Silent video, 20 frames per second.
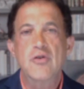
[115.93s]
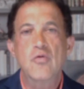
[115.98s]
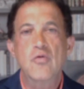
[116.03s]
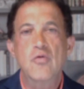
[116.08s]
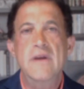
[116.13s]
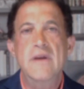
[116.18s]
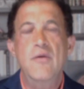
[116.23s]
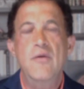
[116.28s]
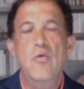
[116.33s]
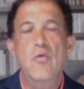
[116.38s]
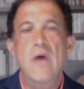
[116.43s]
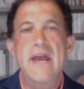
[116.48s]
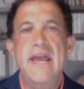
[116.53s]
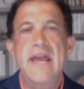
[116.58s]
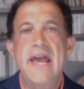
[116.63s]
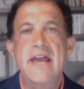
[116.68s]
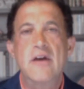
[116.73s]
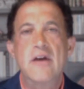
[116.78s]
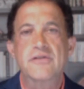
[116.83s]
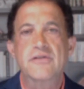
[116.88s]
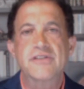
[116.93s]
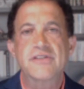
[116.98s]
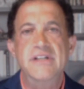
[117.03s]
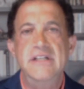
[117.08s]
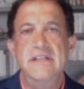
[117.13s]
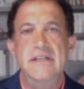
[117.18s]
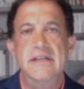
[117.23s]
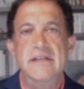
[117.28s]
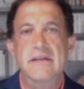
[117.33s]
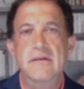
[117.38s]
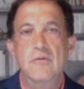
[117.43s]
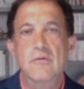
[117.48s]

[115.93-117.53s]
to win the way AOC did,